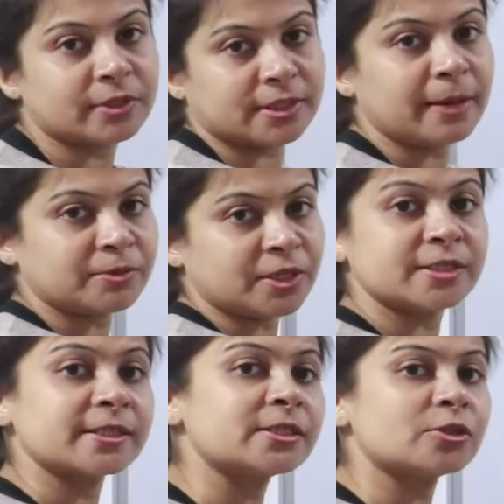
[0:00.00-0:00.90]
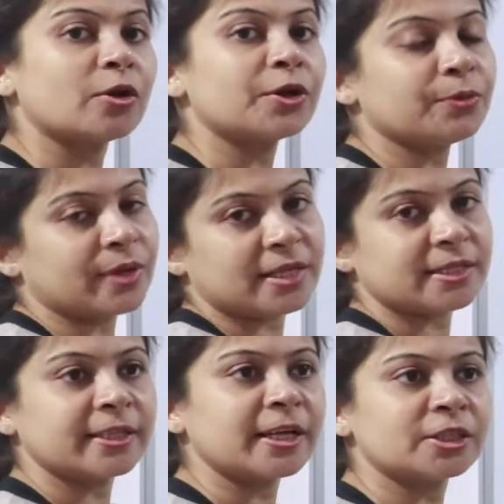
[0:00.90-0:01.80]
substances, or you can
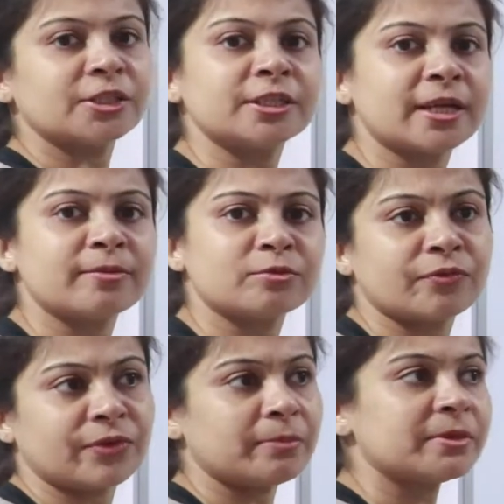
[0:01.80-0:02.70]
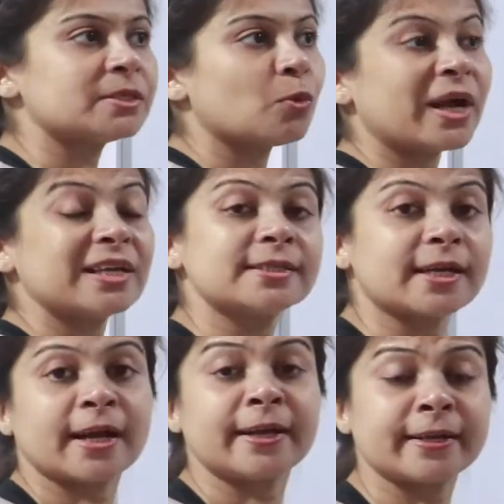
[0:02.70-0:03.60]
say there are three types of elements. The one is
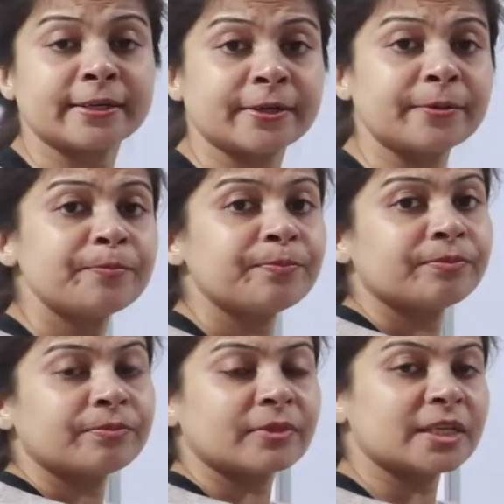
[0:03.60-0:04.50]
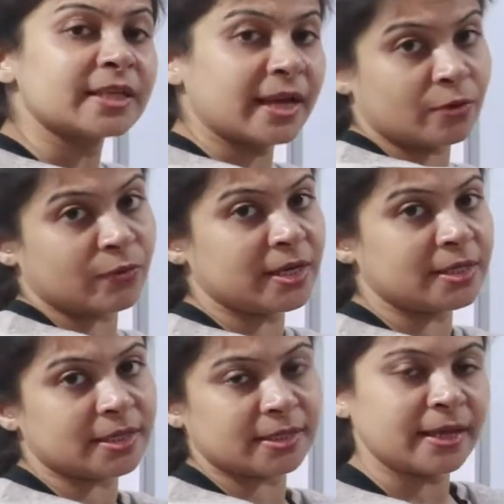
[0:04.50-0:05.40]
the conductor, the second one
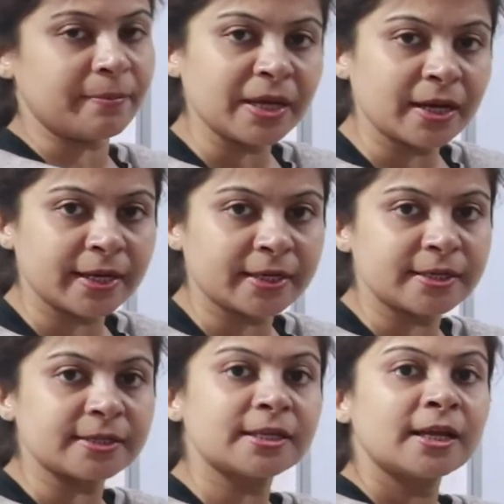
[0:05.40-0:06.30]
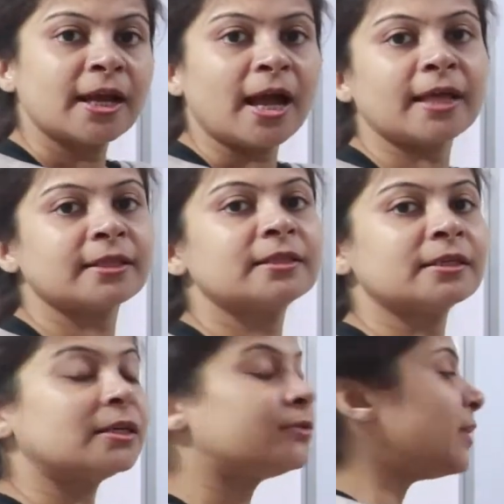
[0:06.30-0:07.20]
is the semiconductors, and the
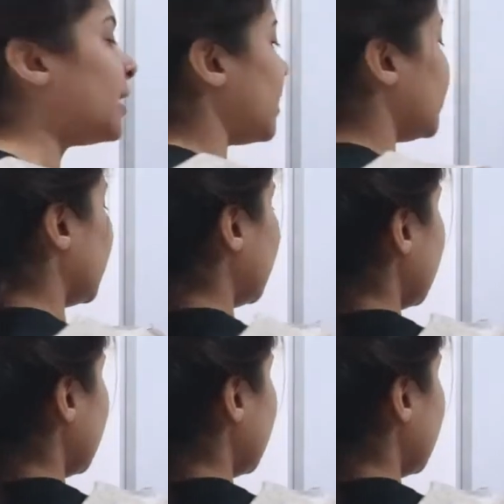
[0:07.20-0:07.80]
third one are the